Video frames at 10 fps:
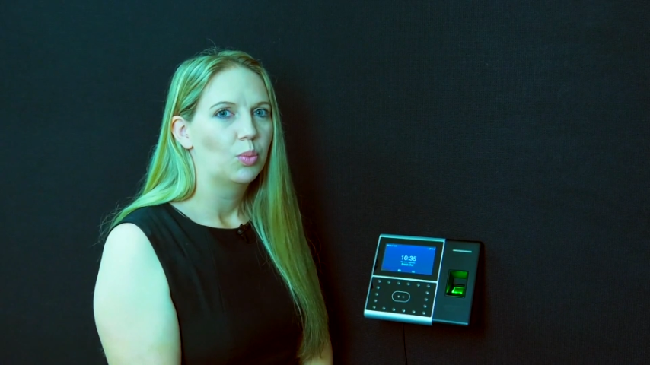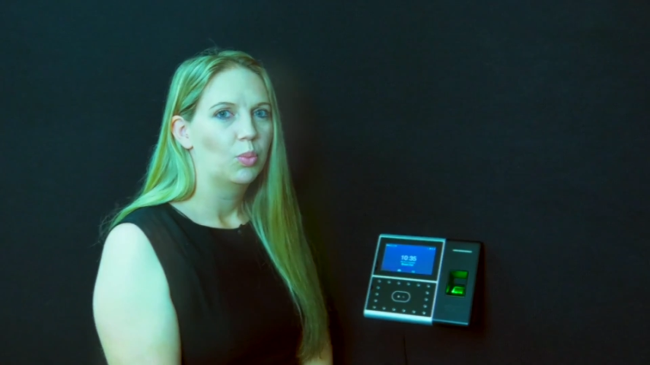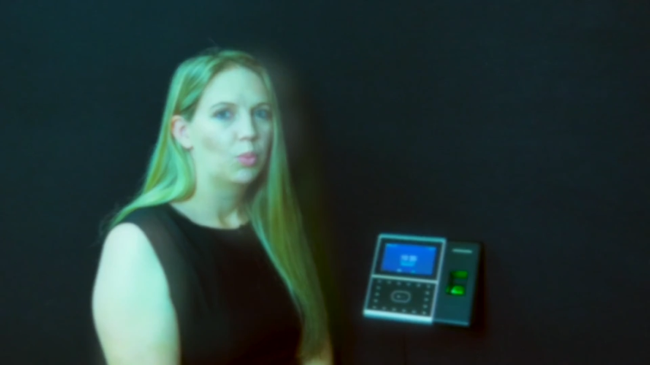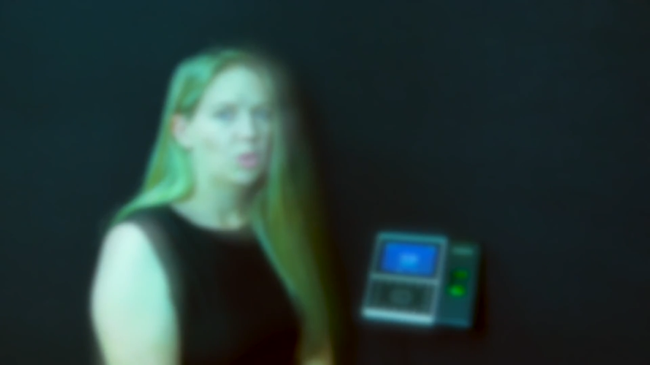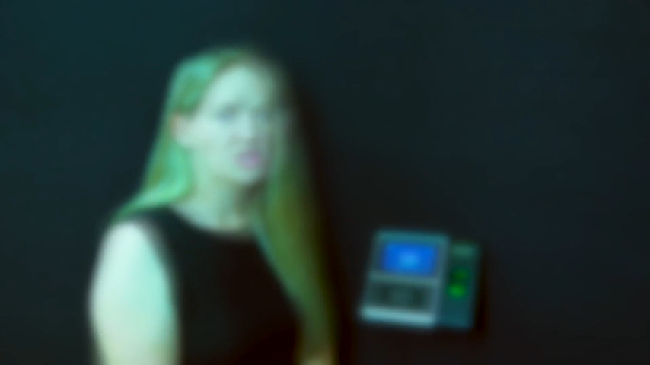
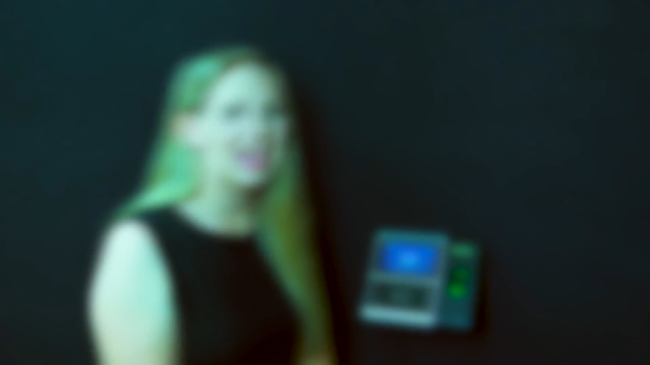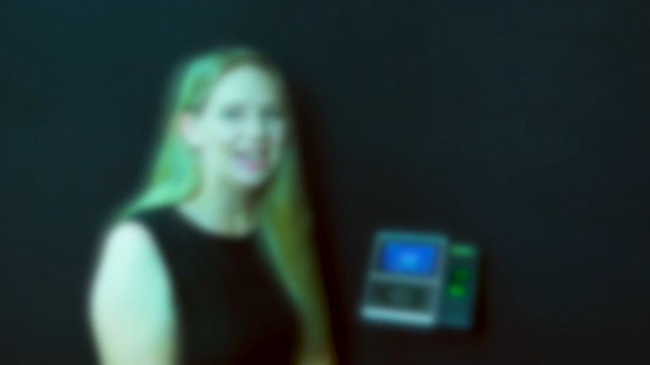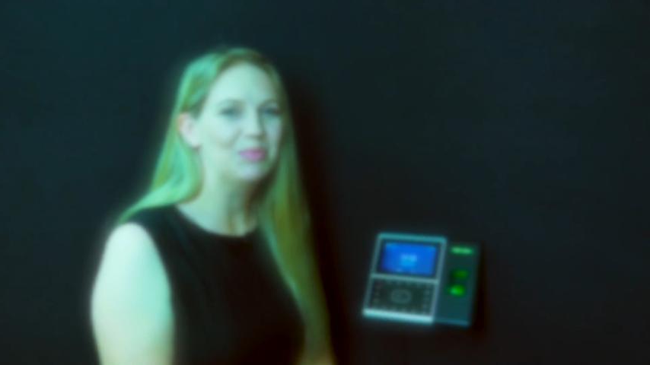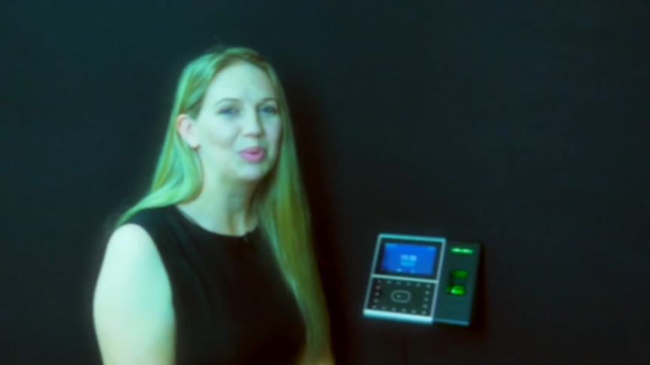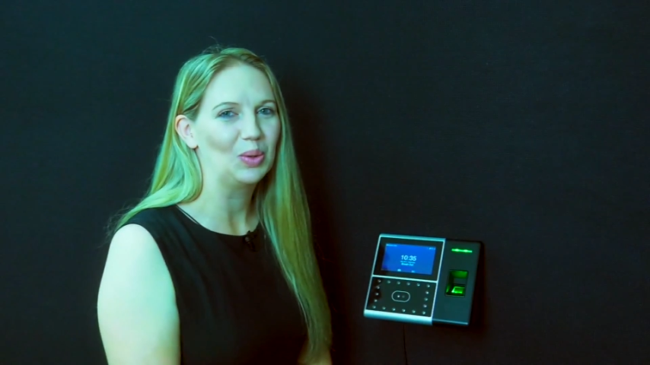Once you add
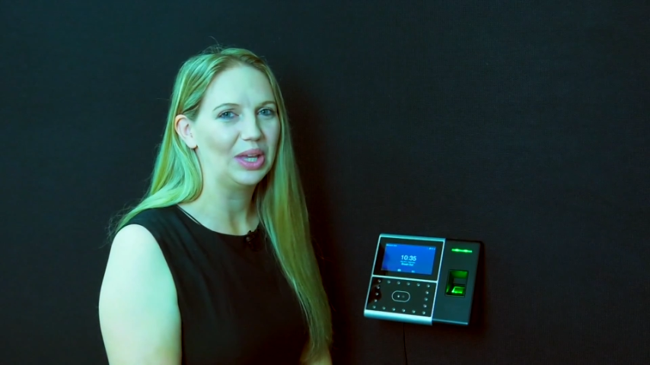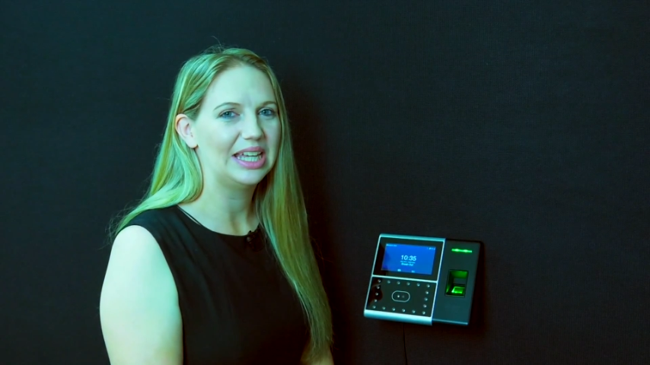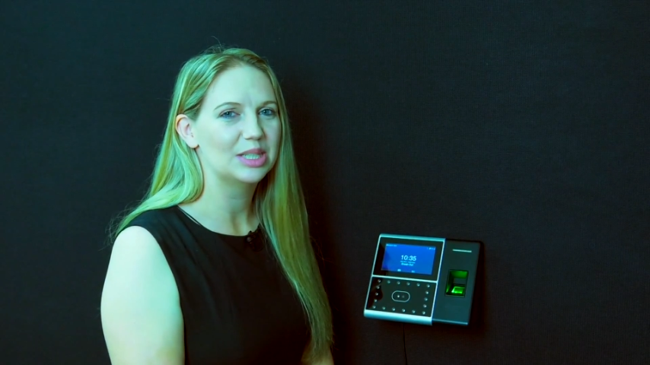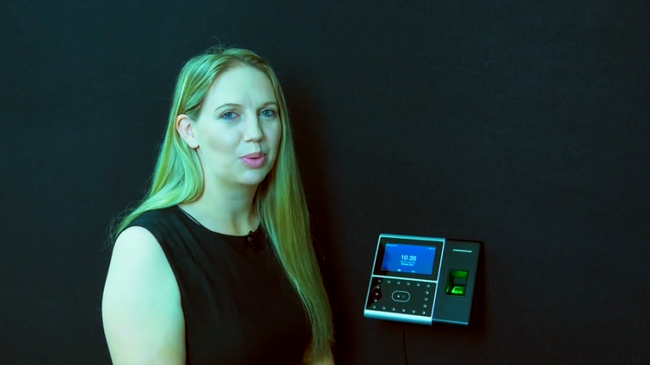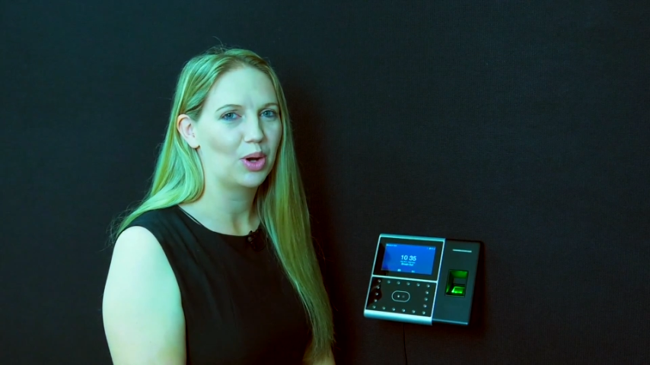an
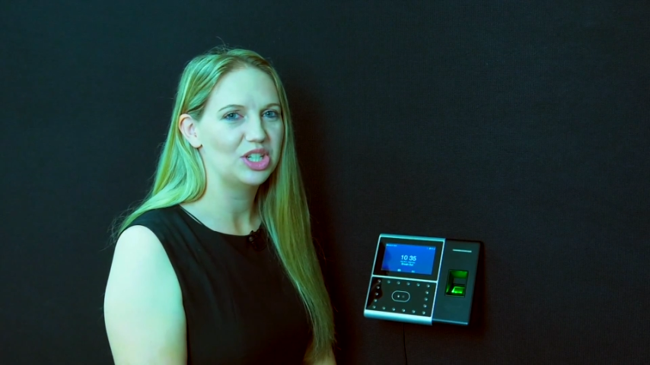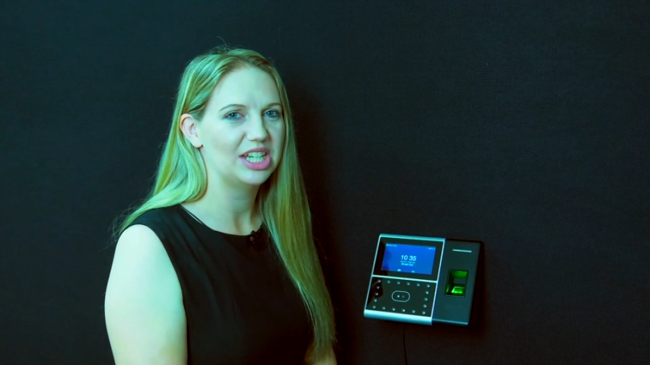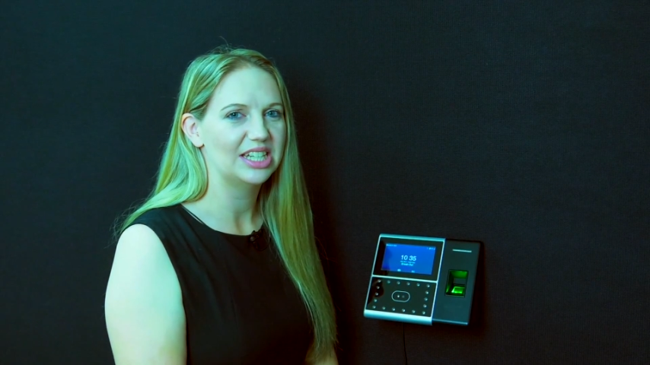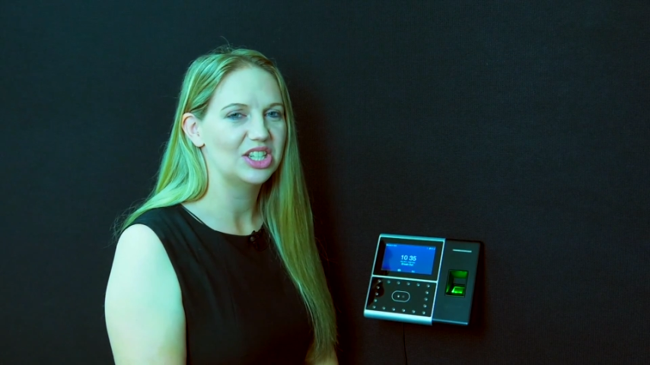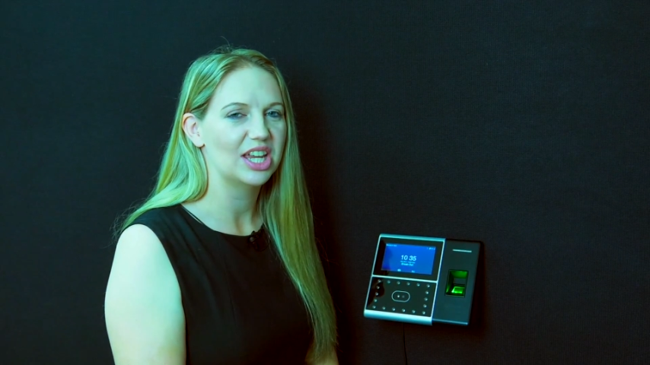employee to
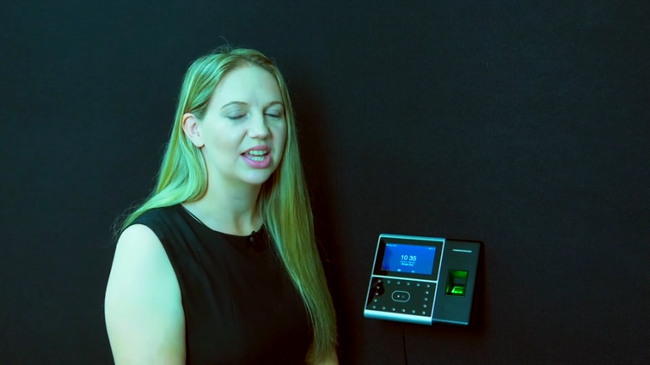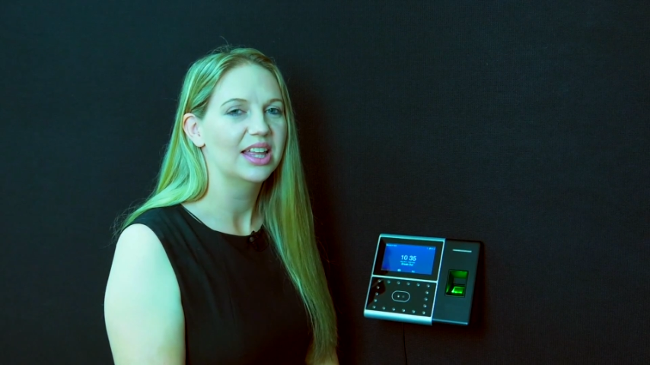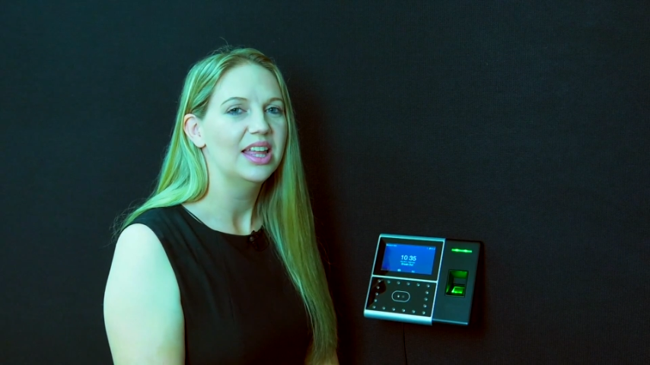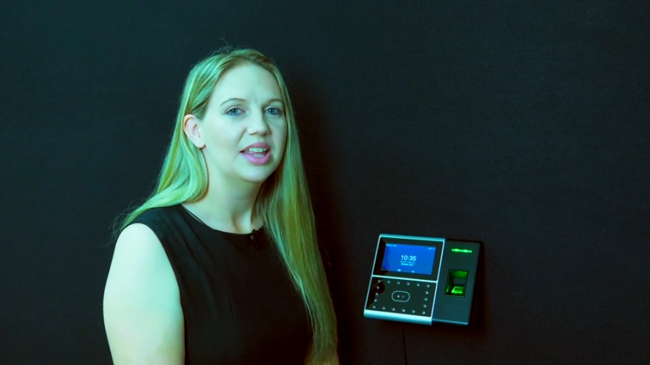Project Ninja,